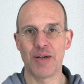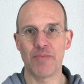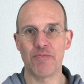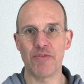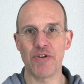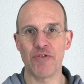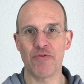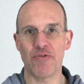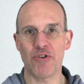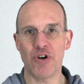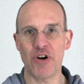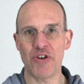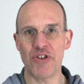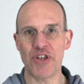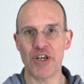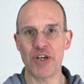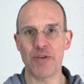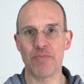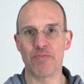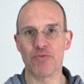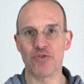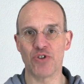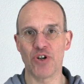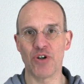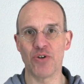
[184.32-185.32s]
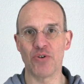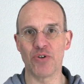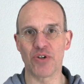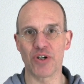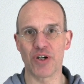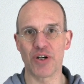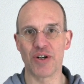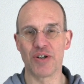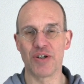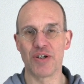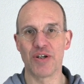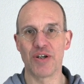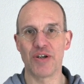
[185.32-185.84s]
Before they broke,
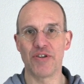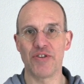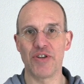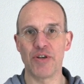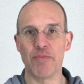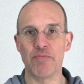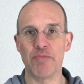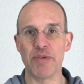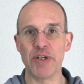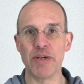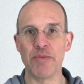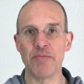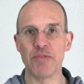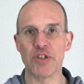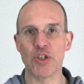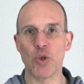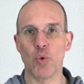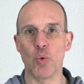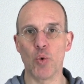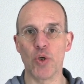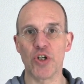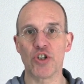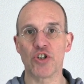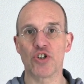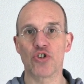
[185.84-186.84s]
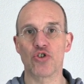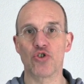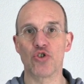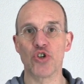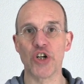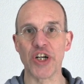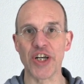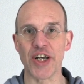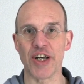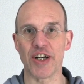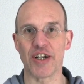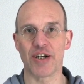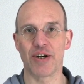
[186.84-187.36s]
the beams would
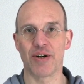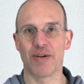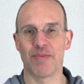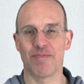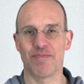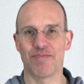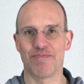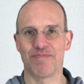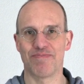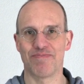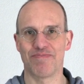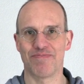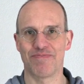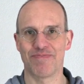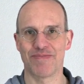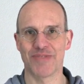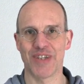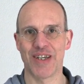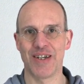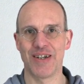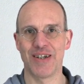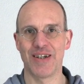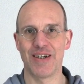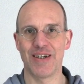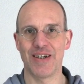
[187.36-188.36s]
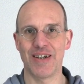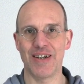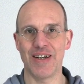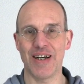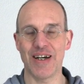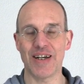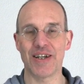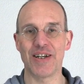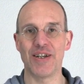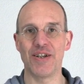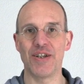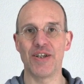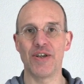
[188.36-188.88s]
creak.
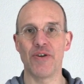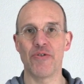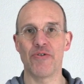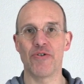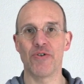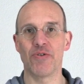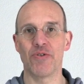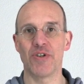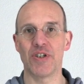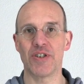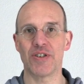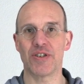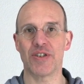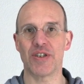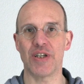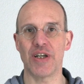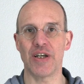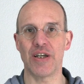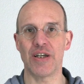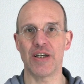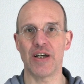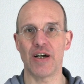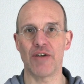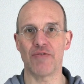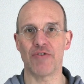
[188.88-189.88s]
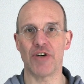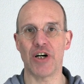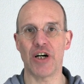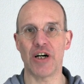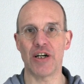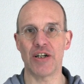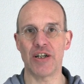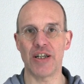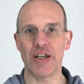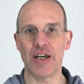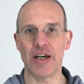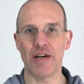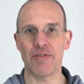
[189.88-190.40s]
Luckily, to this day, I've
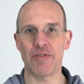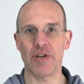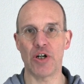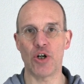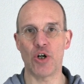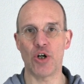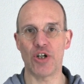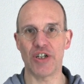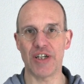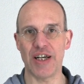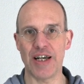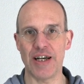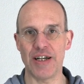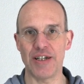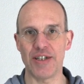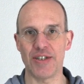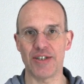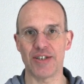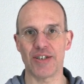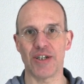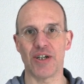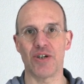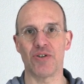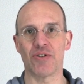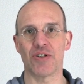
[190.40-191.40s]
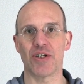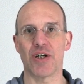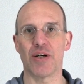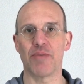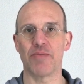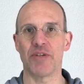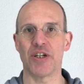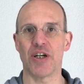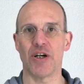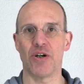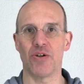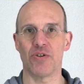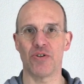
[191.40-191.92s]
hardly ever heard any sound
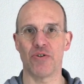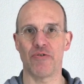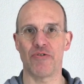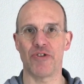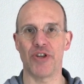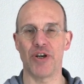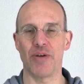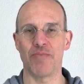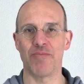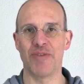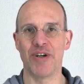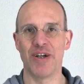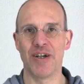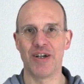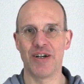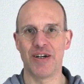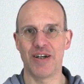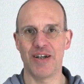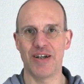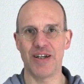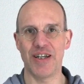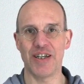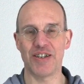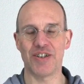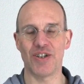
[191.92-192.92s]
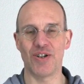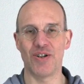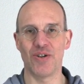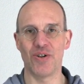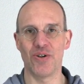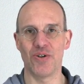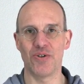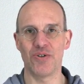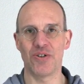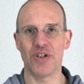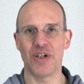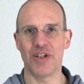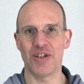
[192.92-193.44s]
coming out of them, let
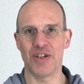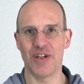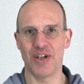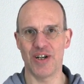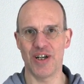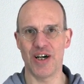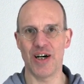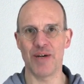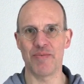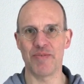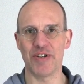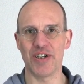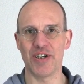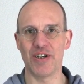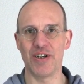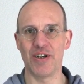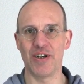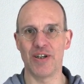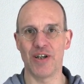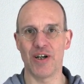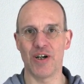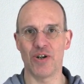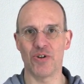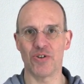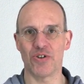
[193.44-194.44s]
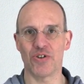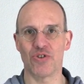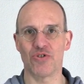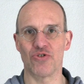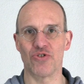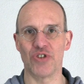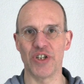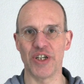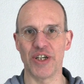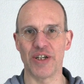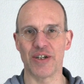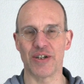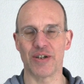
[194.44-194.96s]
alone an alarmingly loud
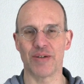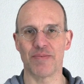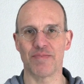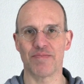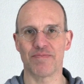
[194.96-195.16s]
creak.